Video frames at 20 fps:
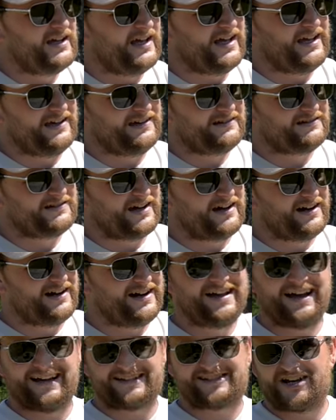And uh,
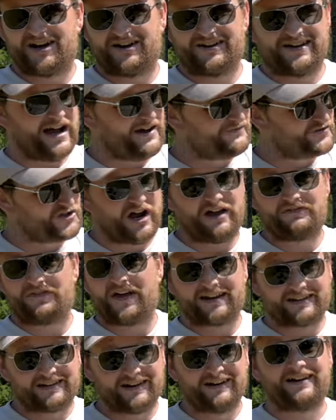I tell you, I've shot
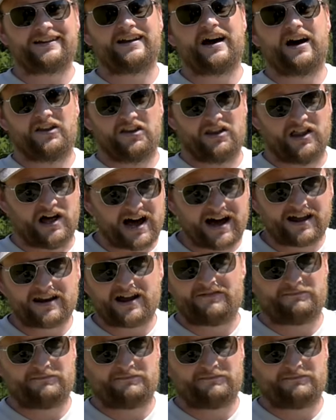that gun a lot.